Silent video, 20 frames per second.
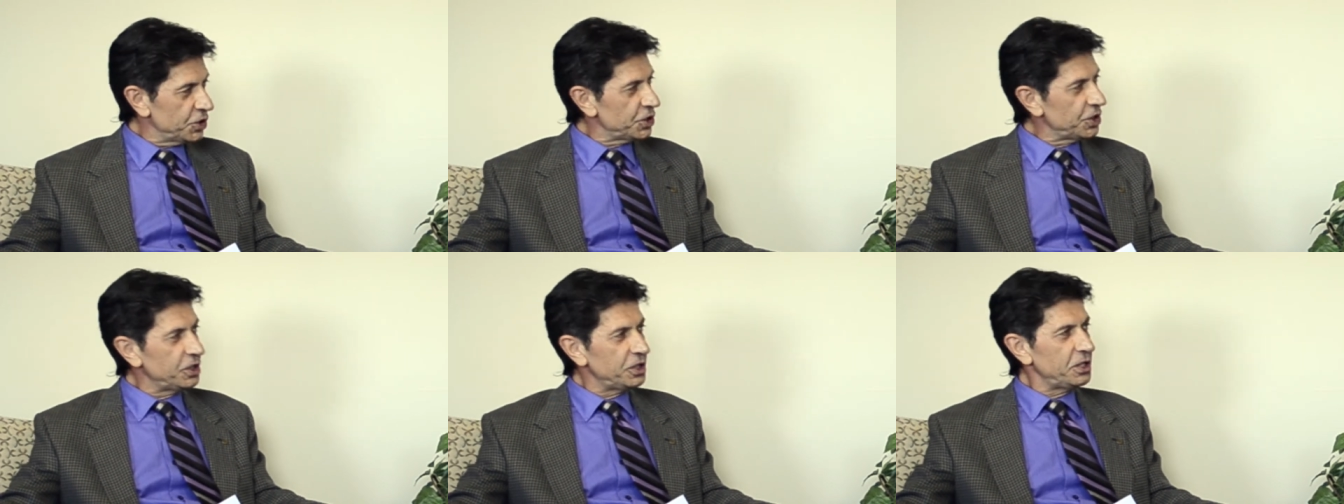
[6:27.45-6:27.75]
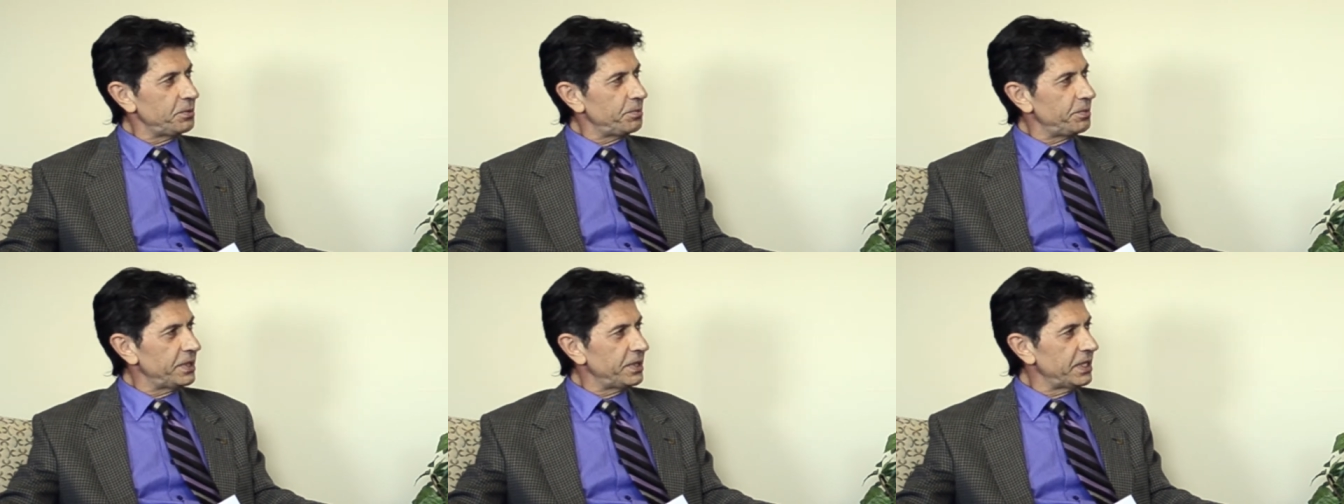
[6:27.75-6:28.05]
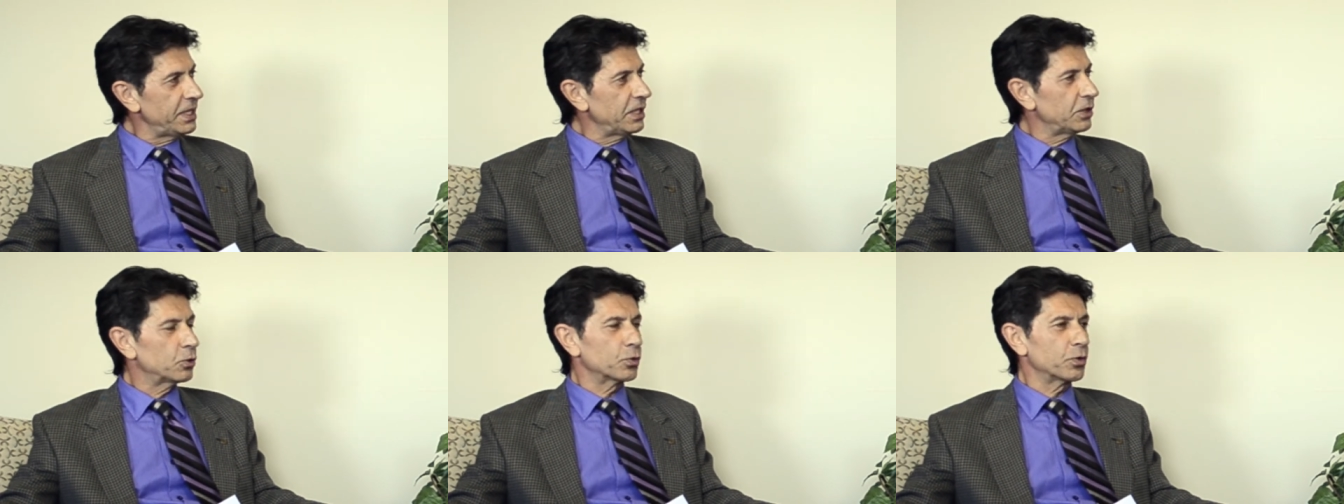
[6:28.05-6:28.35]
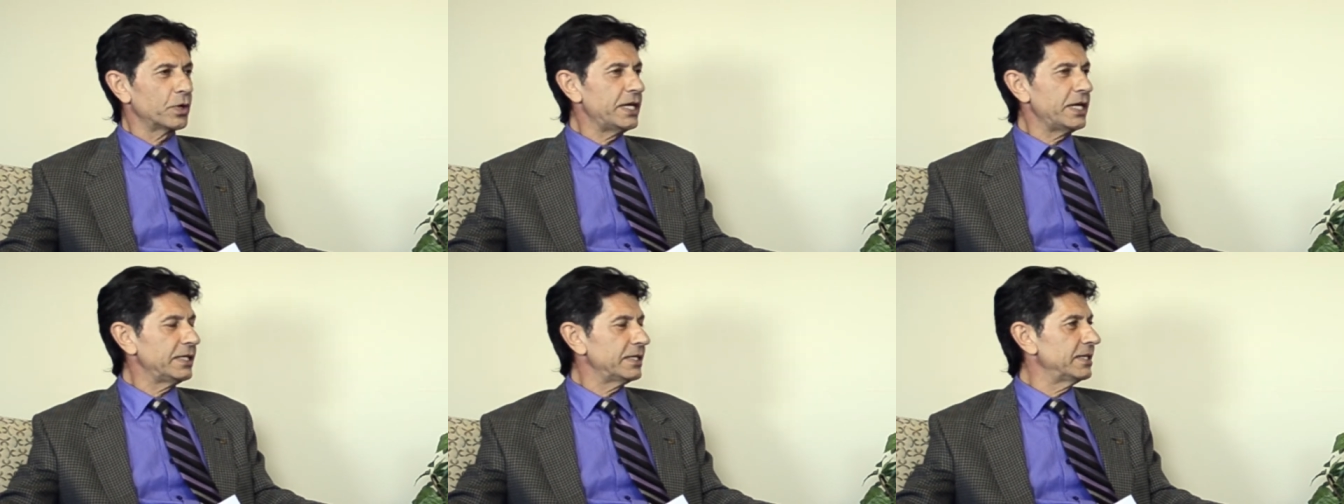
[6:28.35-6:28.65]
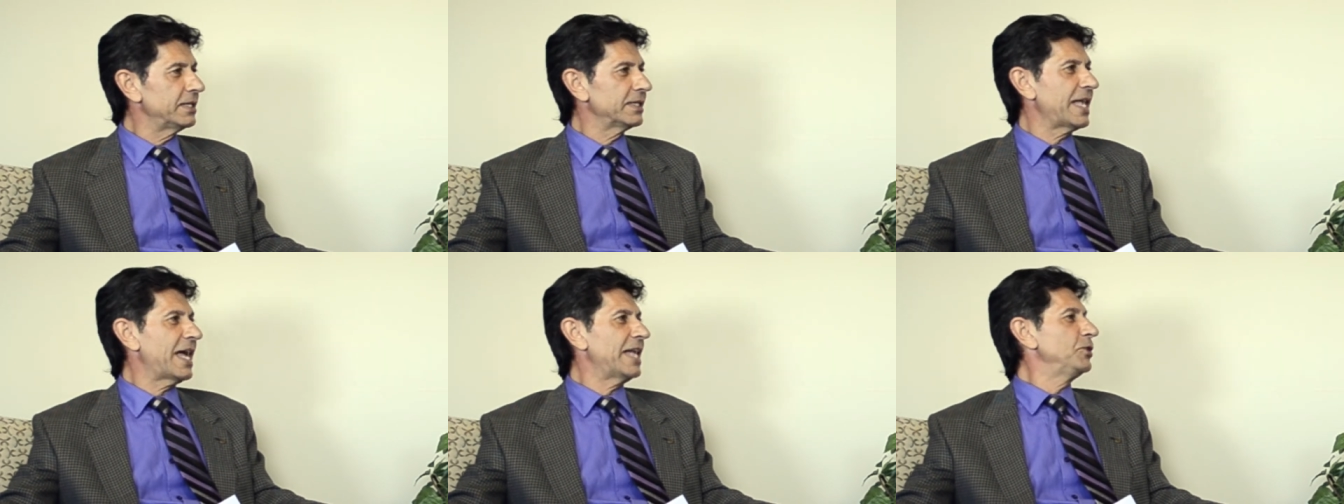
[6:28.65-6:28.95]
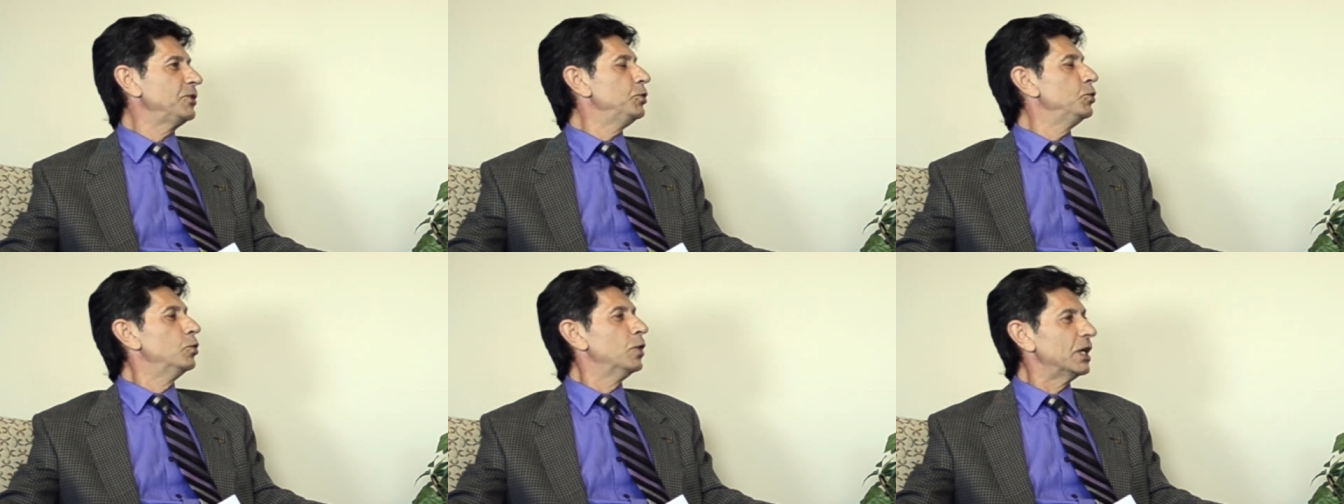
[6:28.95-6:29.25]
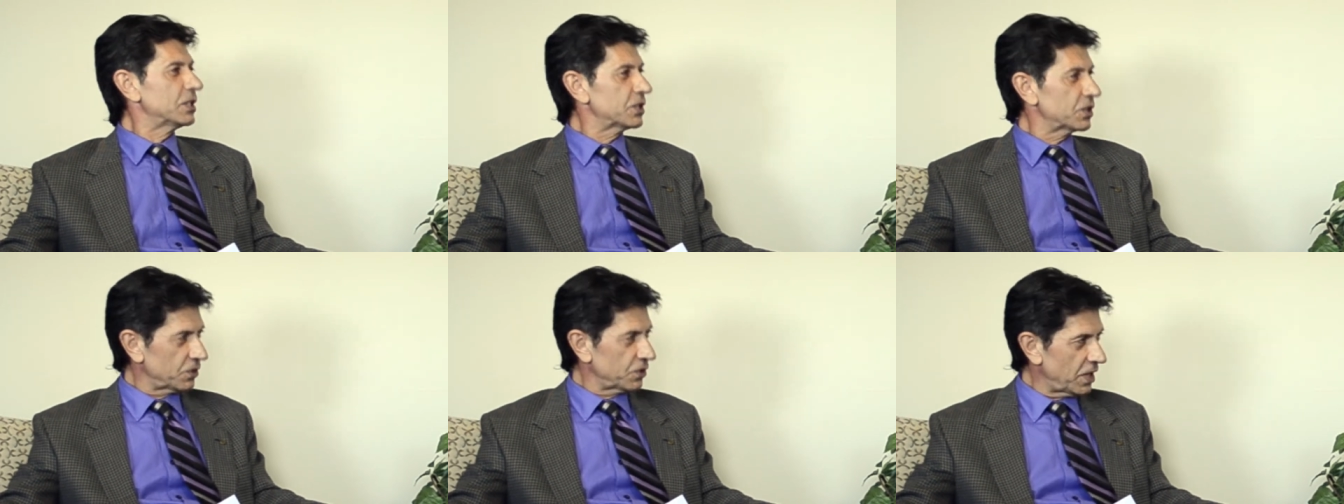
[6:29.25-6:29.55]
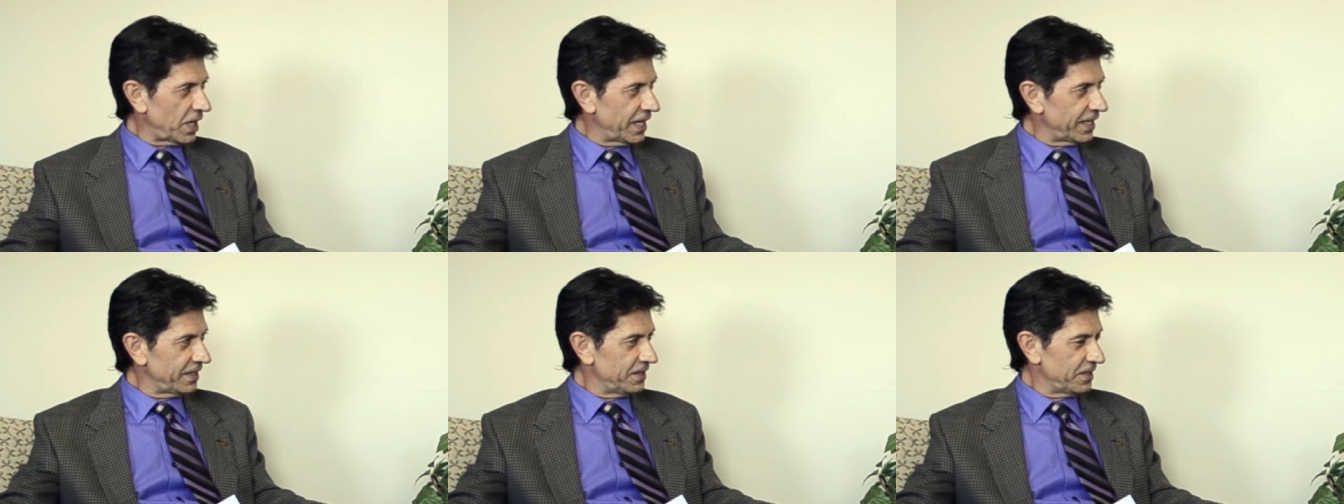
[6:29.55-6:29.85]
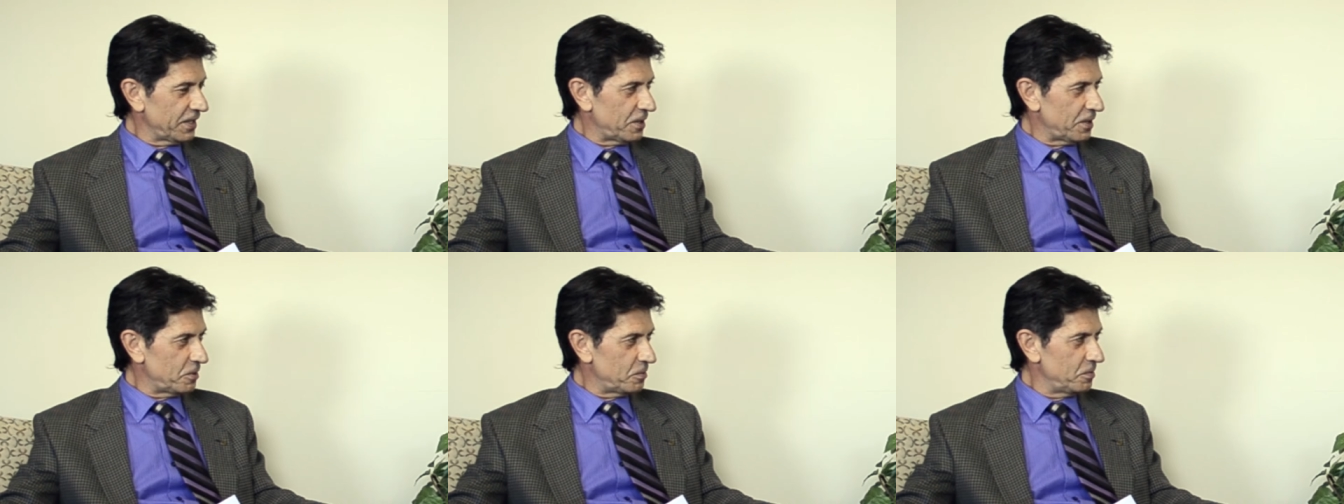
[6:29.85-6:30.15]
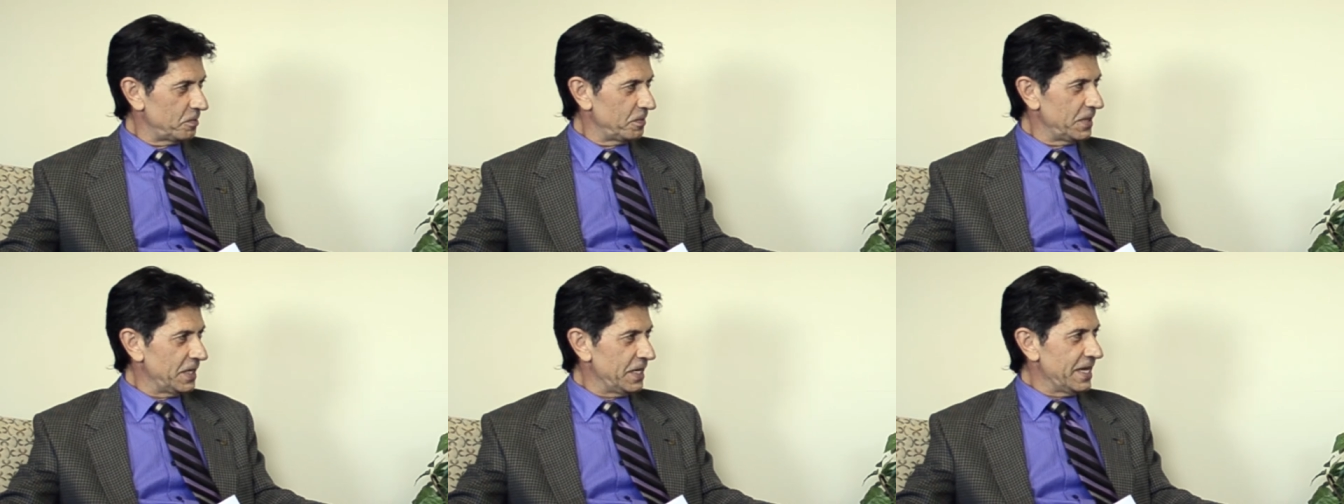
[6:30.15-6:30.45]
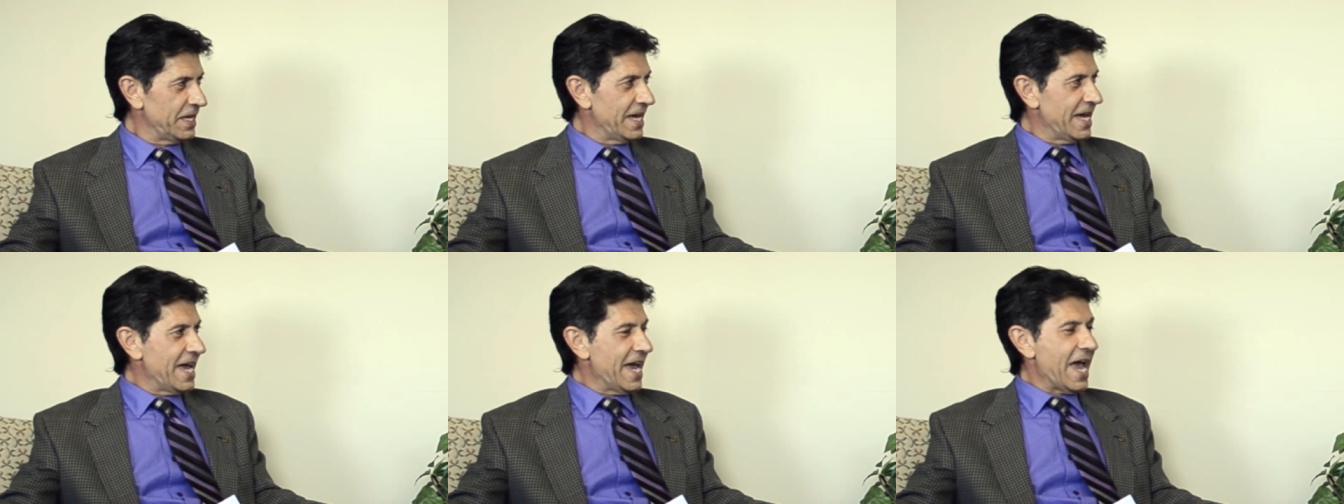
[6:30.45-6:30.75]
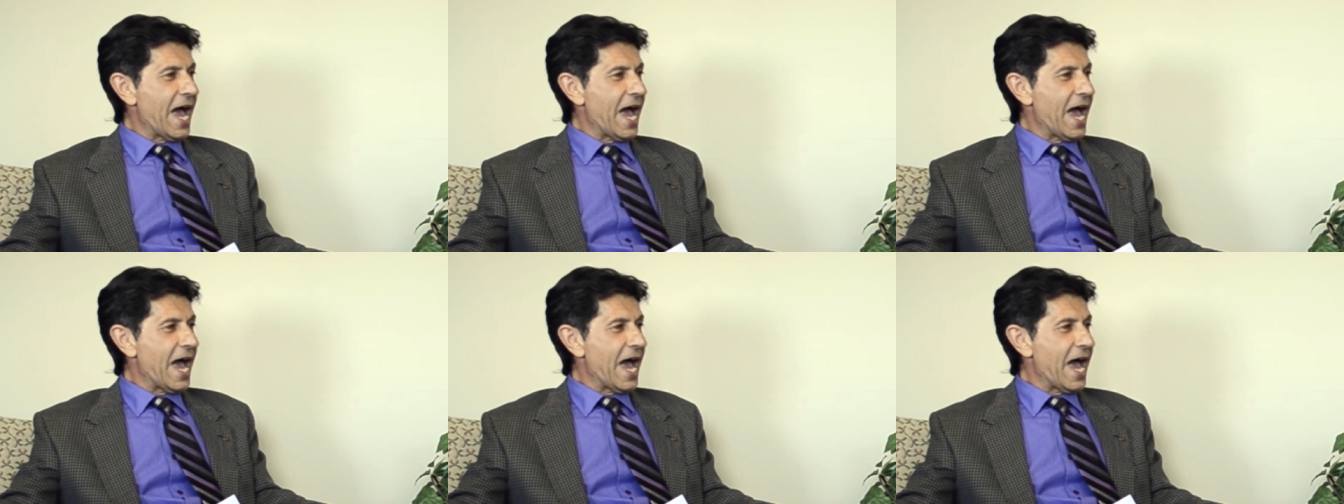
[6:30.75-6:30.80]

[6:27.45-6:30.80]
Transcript: GDP greater than US right now. Right.